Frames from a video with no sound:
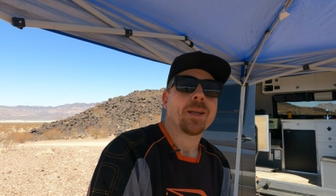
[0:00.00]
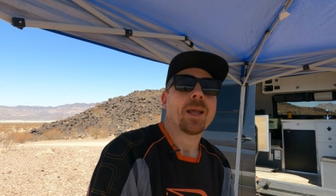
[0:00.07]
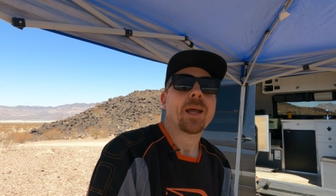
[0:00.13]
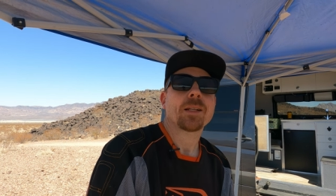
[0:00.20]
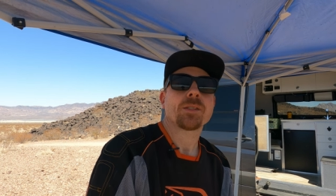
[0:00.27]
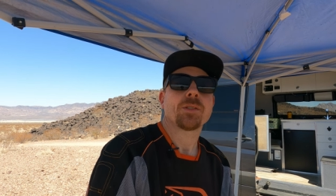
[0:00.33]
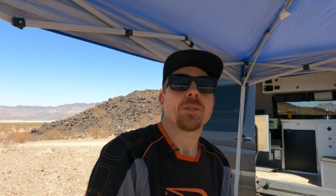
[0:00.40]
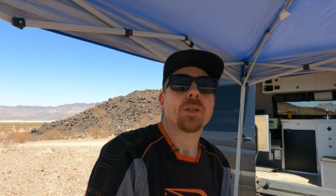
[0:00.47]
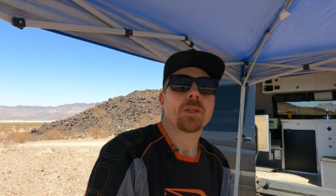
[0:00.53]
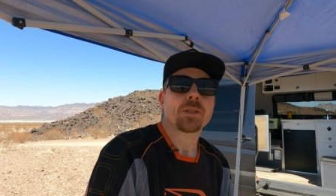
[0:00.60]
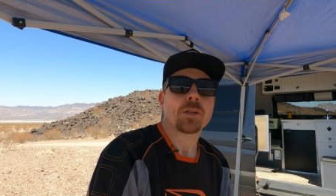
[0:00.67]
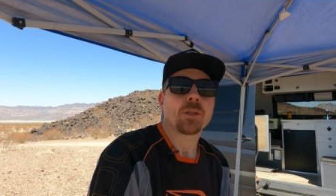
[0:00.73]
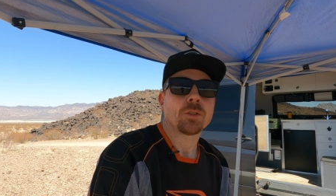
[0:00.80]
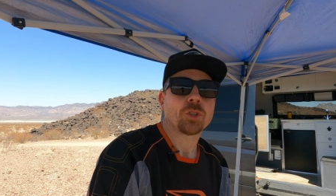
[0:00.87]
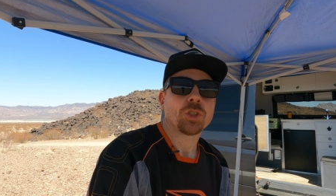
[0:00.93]
it adds
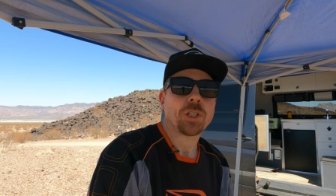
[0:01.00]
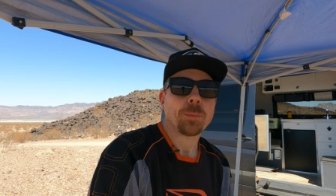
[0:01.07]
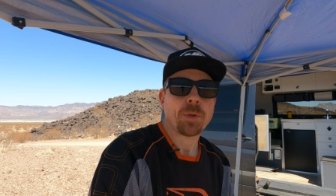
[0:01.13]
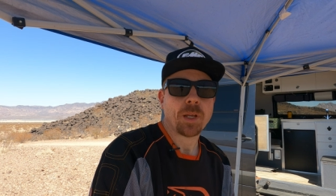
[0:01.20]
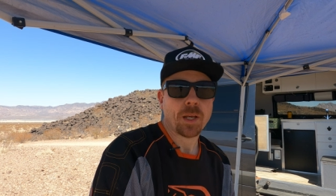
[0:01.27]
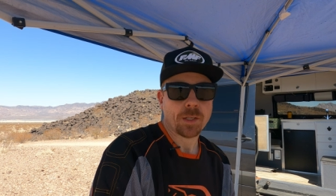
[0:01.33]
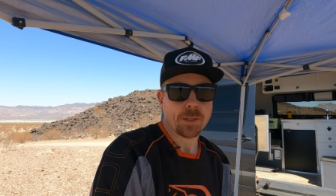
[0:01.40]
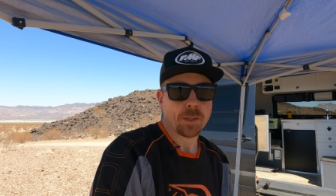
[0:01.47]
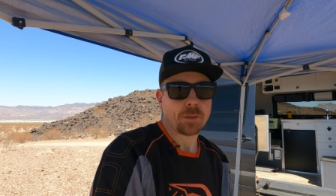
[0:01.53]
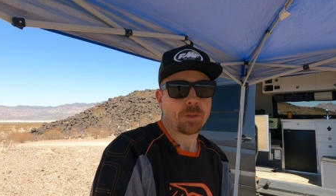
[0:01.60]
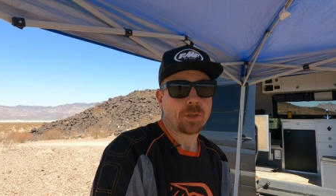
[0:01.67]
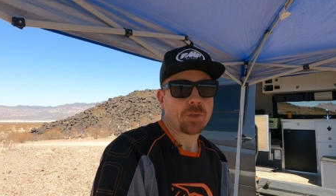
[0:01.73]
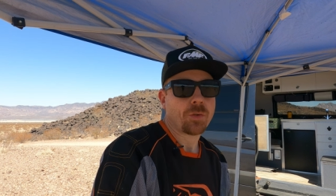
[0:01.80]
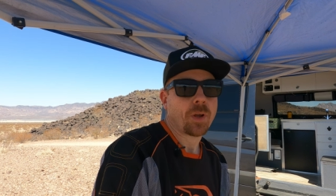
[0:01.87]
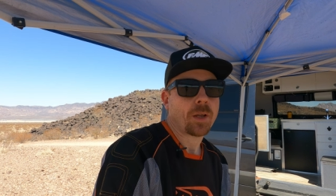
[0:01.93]
additional GPS
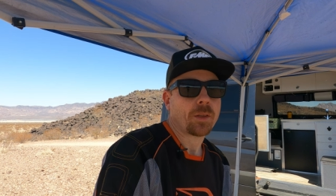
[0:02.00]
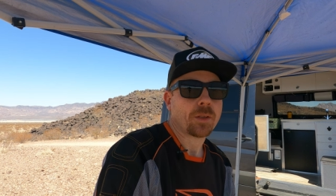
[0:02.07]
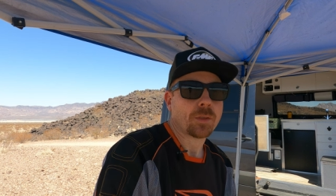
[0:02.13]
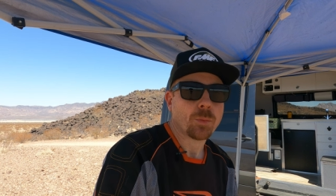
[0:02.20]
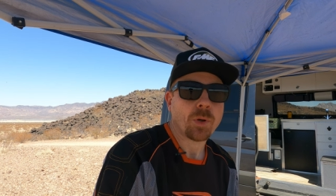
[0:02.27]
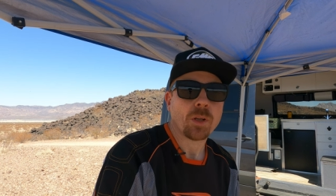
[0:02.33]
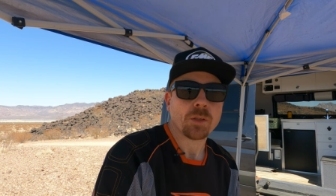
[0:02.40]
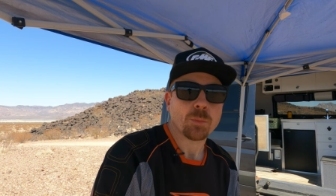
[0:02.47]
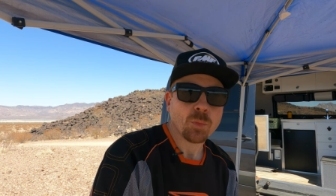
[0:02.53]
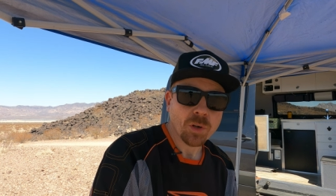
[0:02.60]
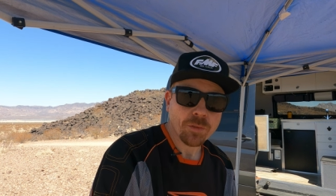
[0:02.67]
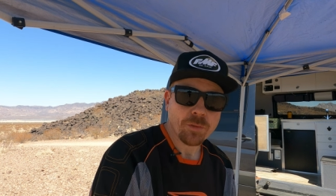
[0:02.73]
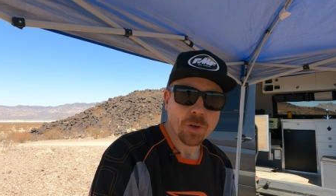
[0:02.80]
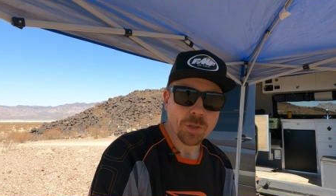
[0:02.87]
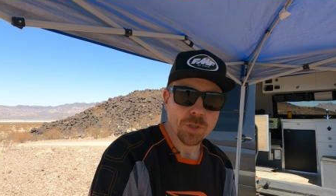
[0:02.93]
signal strength as well as
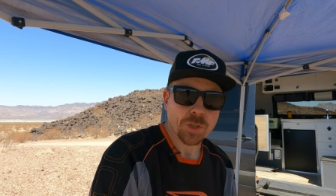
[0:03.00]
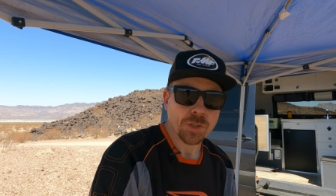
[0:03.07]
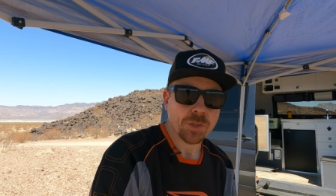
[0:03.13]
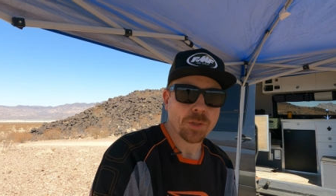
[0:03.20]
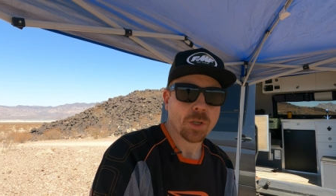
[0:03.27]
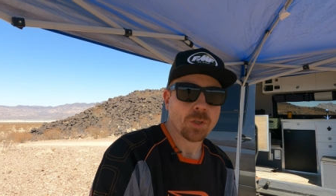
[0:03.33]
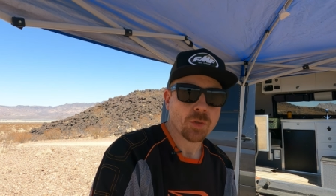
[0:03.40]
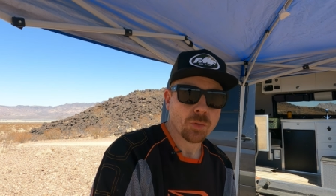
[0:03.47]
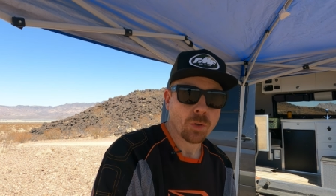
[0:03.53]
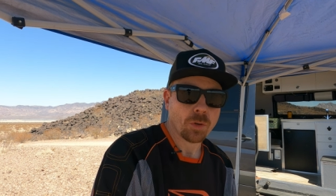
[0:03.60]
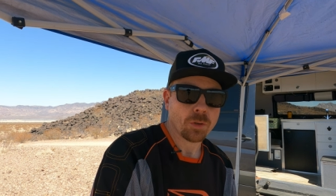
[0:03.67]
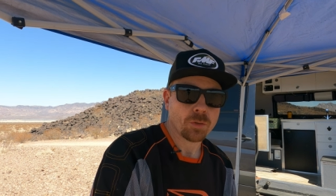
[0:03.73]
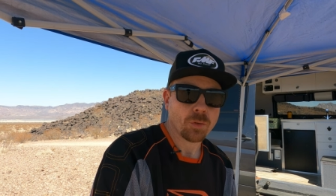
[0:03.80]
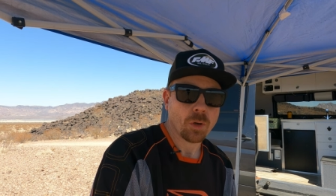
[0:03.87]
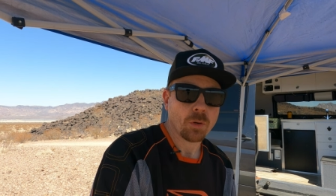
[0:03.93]
more functions to
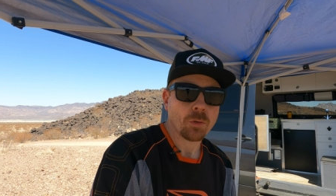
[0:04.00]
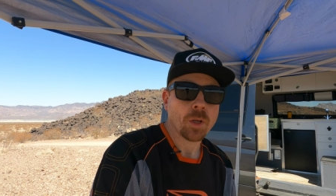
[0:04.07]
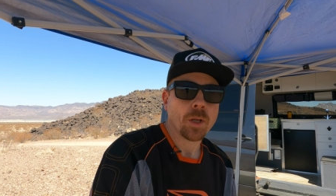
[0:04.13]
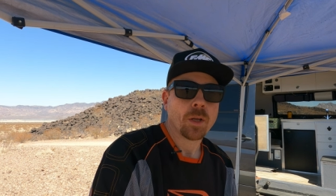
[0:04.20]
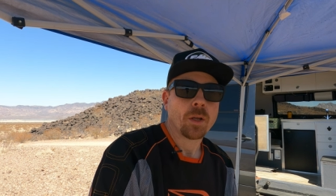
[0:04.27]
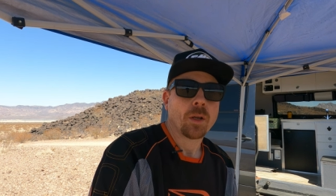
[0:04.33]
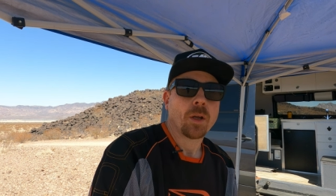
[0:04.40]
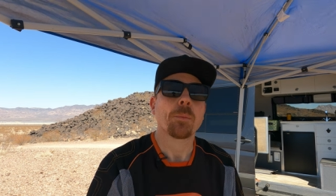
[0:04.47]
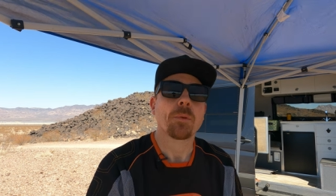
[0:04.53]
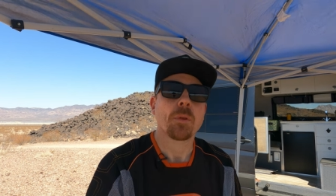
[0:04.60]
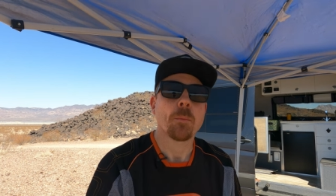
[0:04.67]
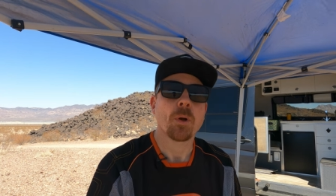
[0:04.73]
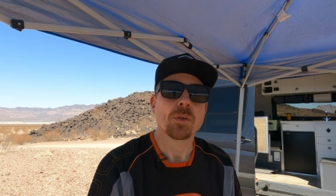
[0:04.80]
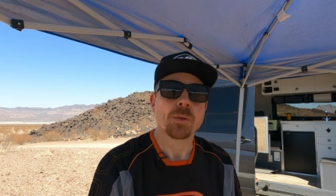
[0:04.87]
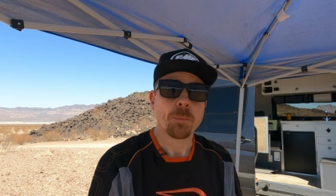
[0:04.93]
control the drone. Probably
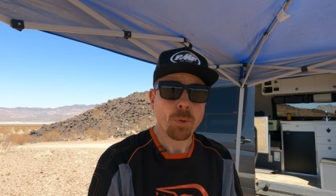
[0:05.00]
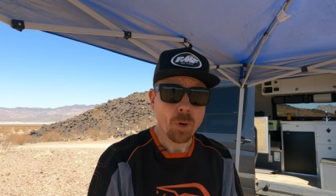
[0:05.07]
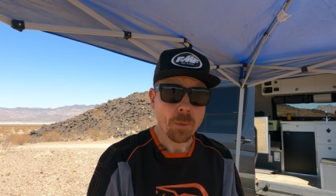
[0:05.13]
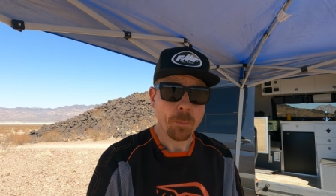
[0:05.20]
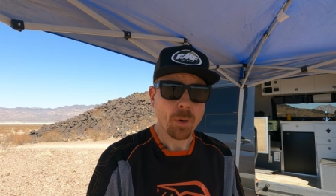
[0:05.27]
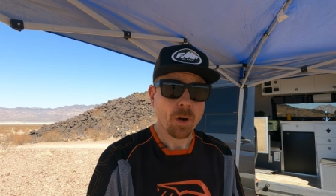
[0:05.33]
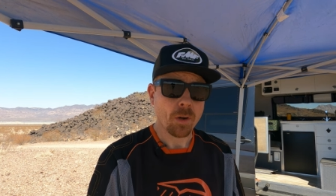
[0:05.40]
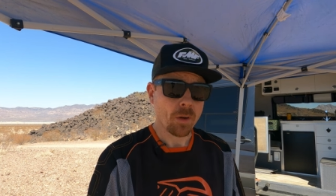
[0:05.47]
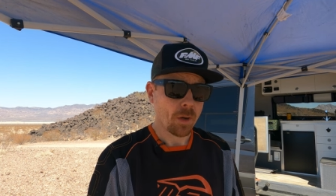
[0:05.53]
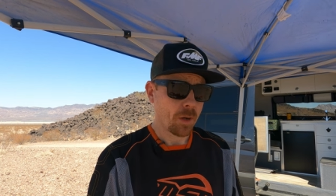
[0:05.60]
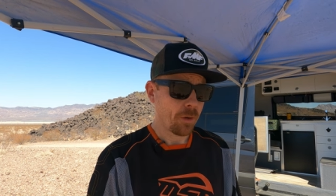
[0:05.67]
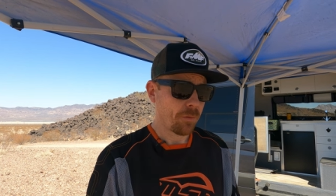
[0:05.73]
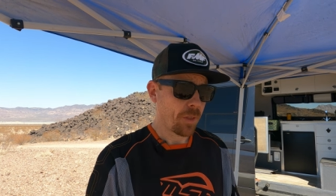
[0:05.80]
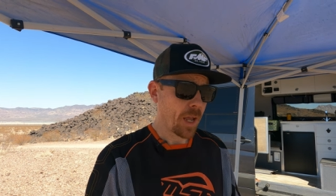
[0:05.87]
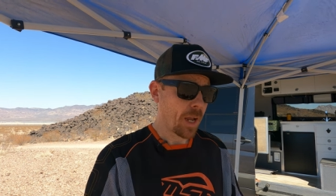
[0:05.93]
the most important part
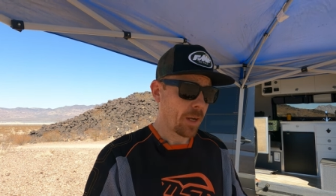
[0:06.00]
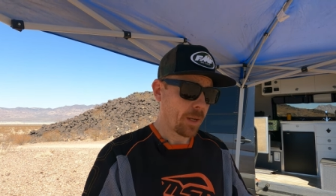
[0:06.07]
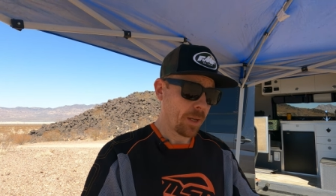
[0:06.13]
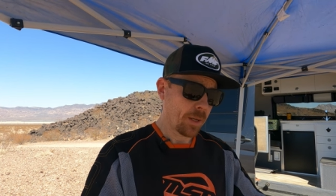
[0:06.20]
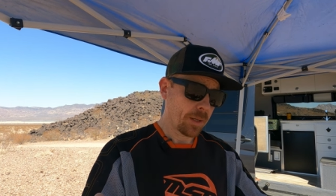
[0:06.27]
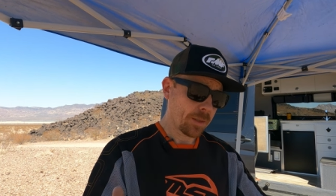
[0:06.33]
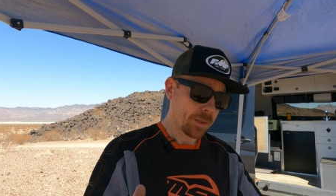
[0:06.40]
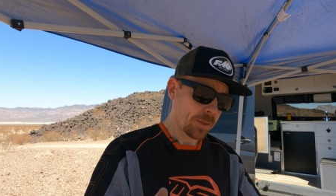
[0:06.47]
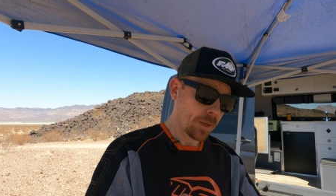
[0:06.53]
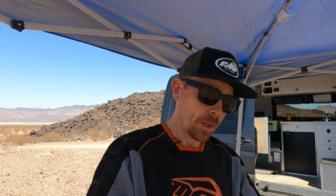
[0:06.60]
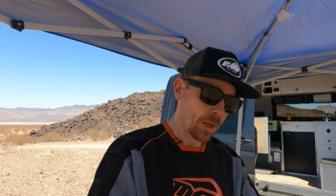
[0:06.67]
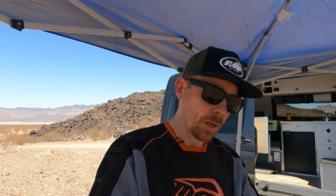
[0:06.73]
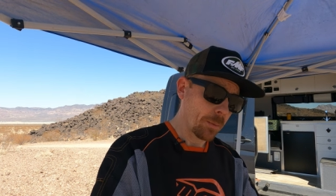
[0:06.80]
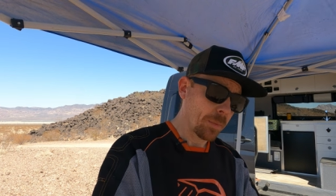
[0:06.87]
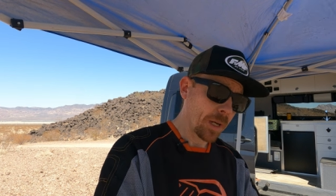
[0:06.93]
of that is
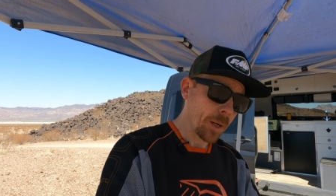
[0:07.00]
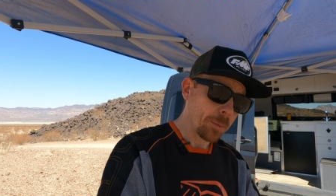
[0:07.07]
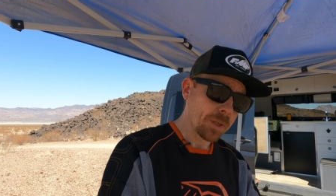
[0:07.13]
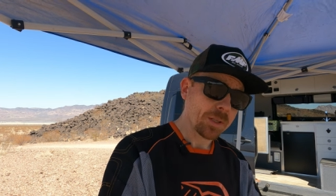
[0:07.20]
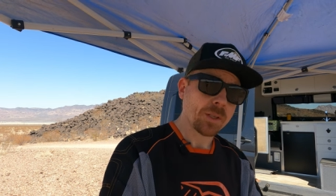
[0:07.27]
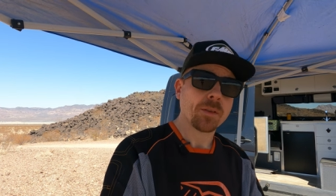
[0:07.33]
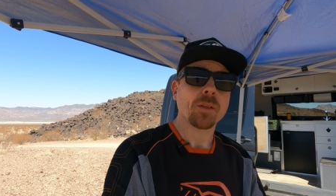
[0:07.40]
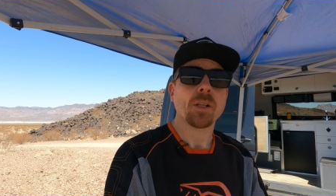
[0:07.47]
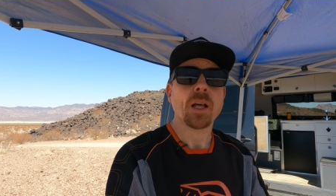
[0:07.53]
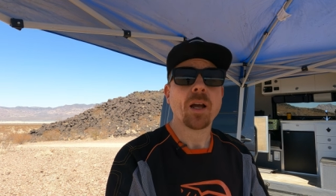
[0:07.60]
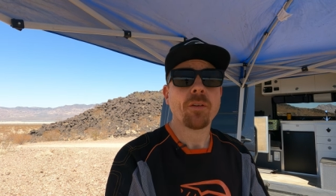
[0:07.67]
uh, being able to see the